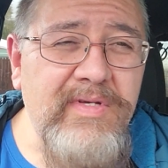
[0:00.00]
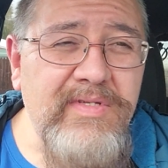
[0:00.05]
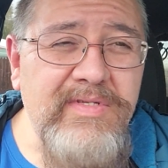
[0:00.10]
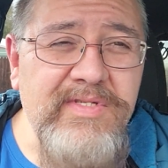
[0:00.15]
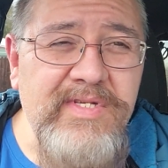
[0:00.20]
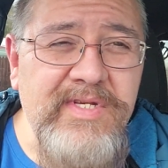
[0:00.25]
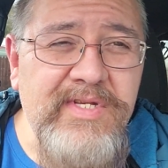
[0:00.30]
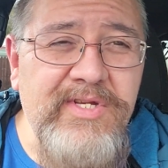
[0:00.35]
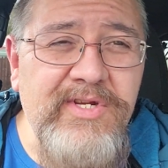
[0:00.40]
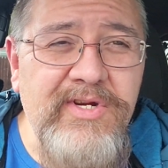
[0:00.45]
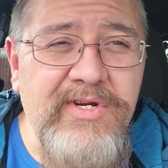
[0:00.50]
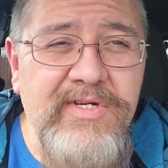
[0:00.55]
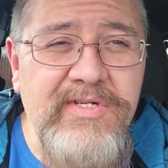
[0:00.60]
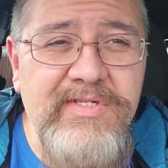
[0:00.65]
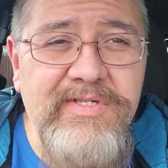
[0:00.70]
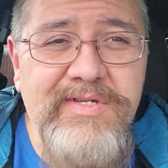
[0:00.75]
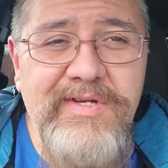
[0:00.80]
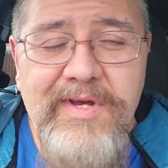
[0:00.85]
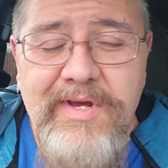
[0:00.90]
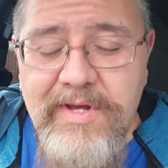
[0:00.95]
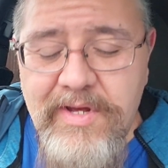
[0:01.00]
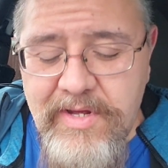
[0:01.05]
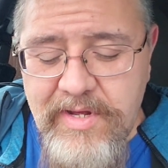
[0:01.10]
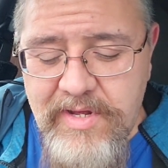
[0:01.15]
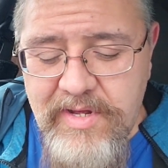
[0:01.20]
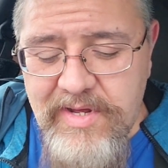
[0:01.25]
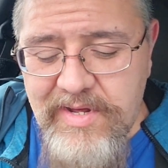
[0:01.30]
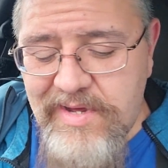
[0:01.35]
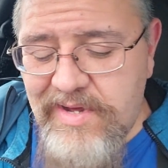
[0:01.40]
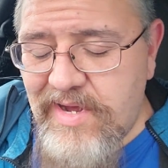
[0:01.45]
seniors
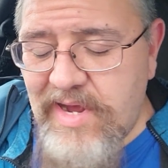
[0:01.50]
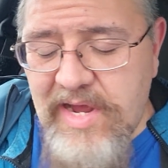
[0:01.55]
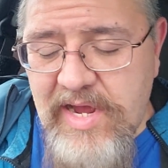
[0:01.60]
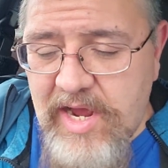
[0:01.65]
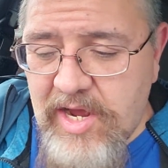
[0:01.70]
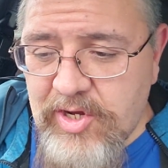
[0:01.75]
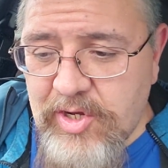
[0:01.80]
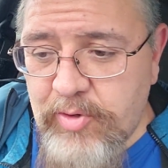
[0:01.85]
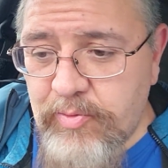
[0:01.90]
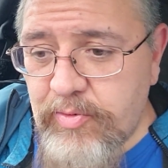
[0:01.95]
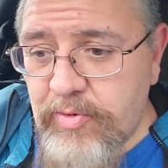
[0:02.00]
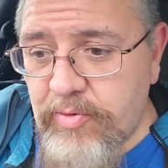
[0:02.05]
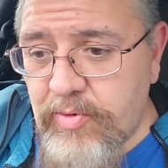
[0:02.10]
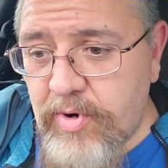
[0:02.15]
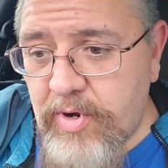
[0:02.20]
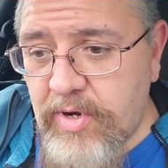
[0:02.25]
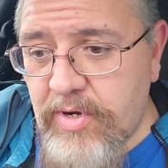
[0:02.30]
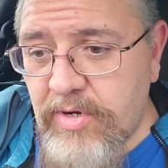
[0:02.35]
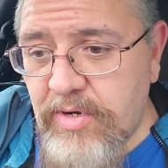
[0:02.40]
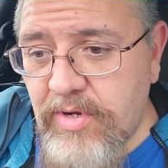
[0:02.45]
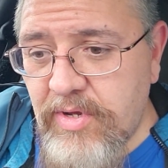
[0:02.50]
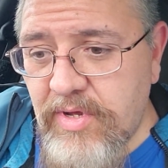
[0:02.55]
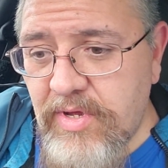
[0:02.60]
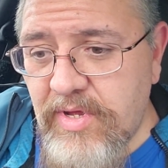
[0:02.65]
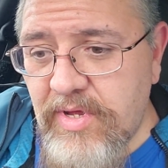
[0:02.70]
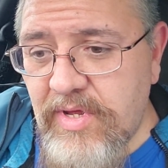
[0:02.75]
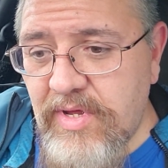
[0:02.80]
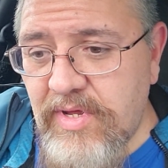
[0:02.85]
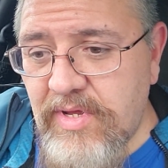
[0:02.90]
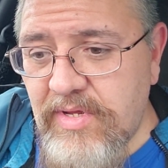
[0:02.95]
I, I could be wrong
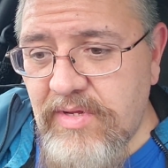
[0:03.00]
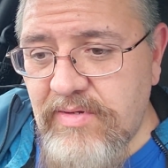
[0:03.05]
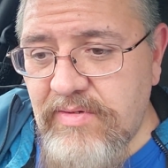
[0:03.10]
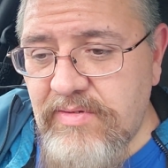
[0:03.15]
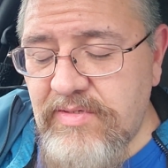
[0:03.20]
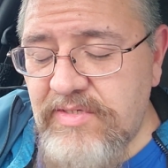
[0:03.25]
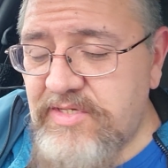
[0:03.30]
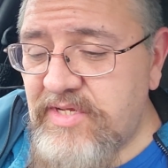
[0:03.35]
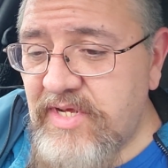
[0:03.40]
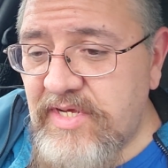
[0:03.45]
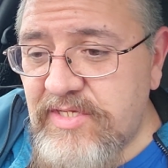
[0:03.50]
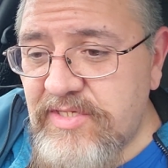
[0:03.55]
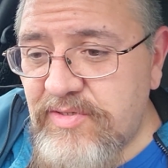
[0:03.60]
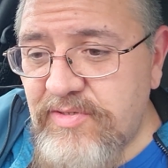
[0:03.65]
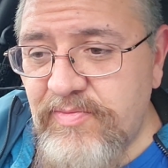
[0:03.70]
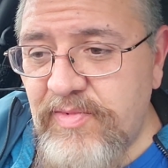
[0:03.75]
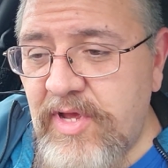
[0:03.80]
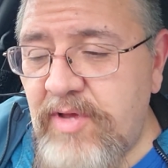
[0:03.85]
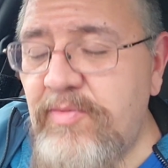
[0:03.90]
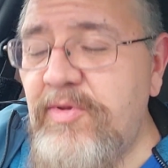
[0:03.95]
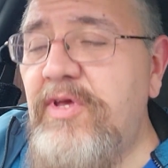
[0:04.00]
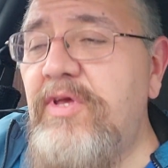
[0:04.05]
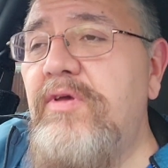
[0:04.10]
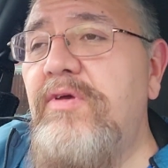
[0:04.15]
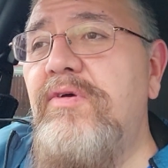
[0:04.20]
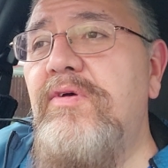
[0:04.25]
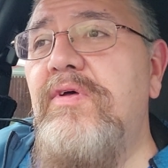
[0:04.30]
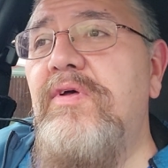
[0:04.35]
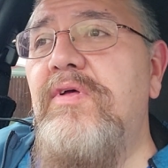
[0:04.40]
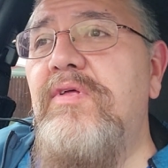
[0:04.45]
six maybe
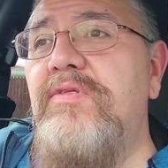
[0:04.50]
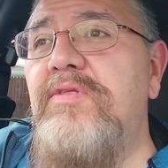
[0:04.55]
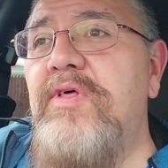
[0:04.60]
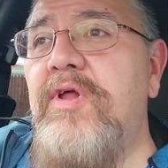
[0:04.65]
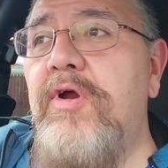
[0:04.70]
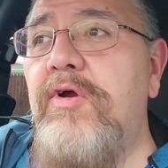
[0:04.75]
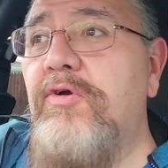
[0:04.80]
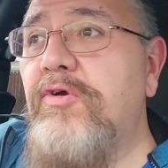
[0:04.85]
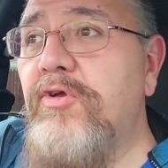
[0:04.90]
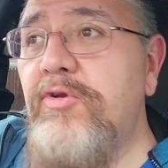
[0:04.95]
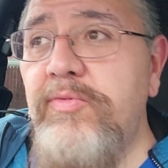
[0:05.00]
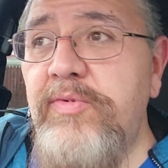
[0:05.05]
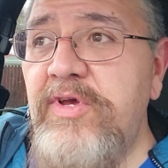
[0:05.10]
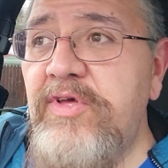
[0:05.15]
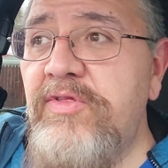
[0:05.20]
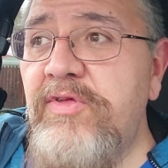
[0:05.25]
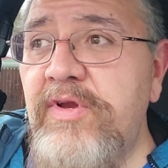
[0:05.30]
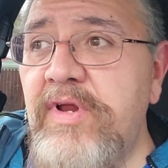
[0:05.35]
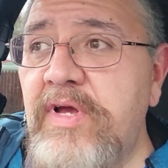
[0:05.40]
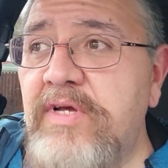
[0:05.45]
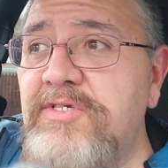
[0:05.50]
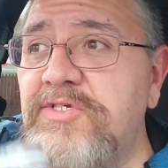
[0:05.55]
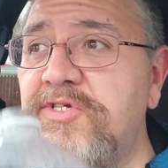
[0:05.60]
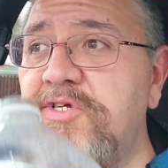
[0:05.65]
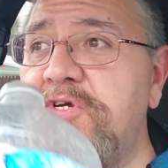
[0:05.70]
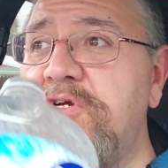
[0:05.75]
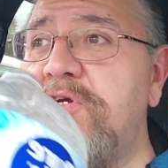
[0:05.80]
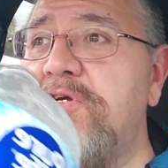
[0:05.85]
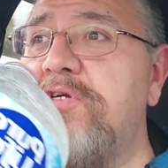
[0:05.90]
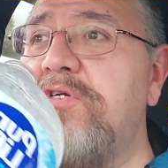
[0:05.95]
that aren't going to be there
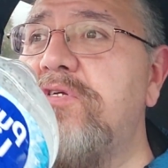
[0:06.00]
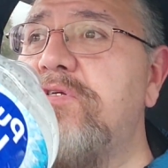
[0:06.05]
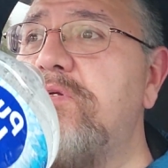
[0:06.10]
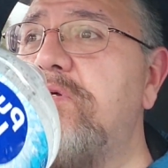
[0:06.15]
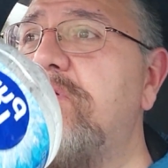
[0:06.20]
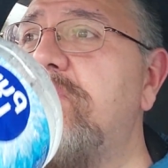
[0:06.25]
next year